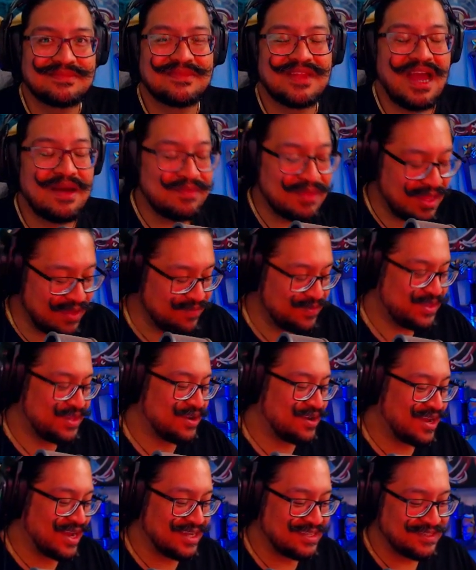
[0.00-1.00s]
I'm going to leave it
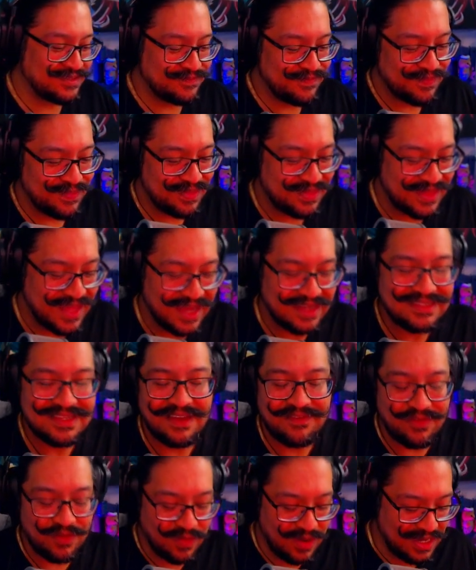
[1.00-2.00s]
there, guys. Thanks a
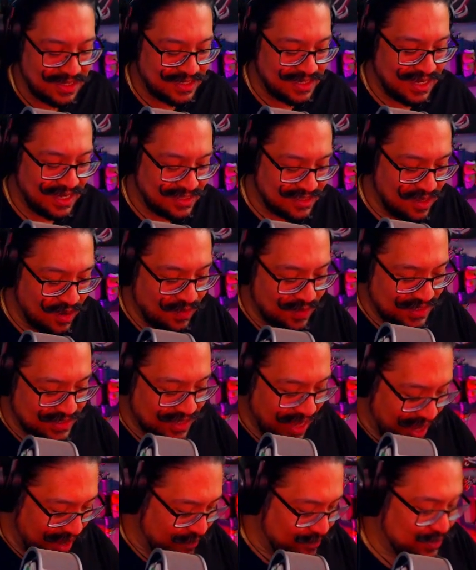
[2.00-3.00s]
lot for watching. As always,
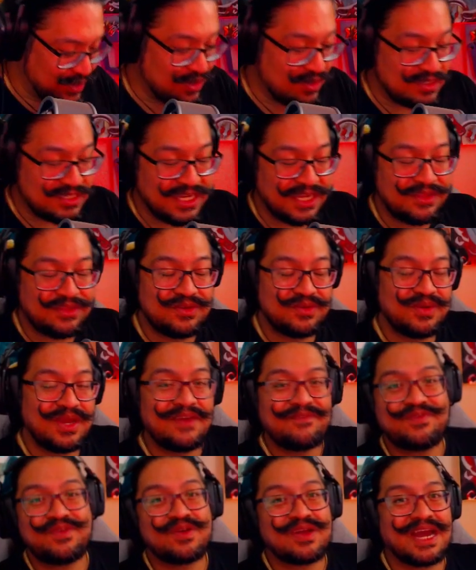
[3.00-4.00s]
I am DUJ2.
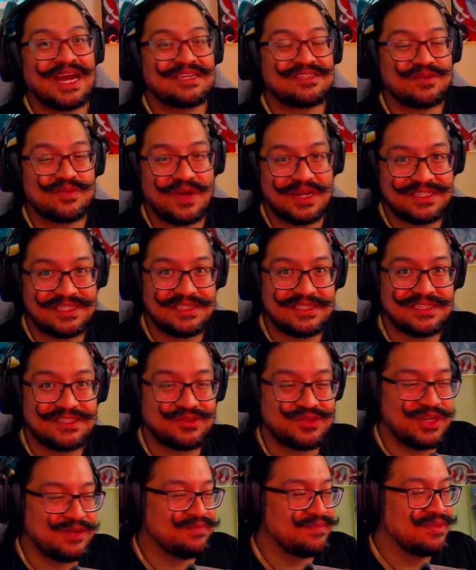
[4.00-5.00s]
If you guys are watching the
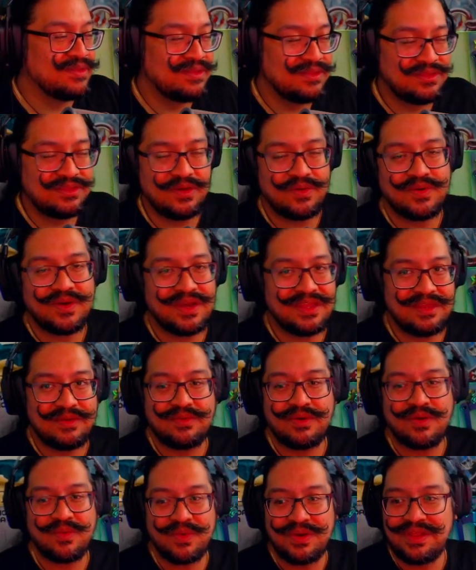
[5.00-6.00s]
stream, don't go
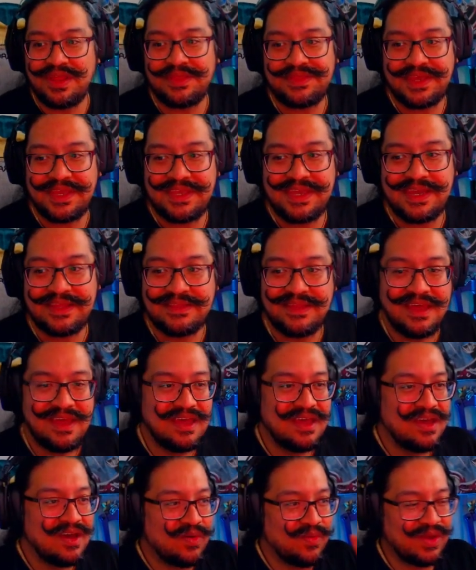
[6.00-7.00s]
anywhere. We're not done yet.
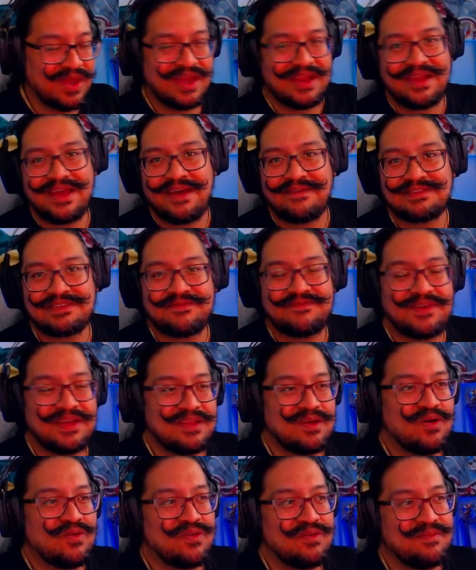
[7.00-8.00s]
We gotta have some
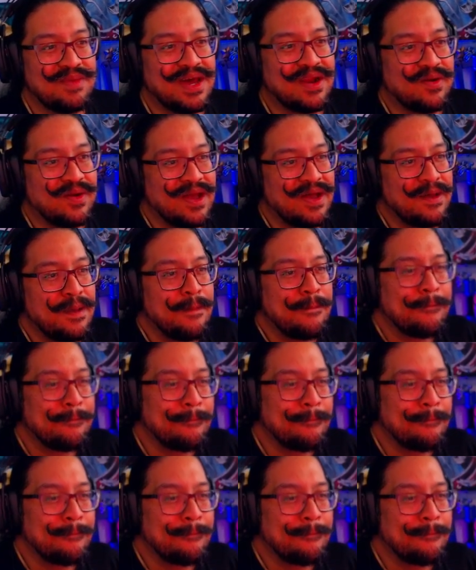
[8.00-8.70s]
fun over in Battle Royale.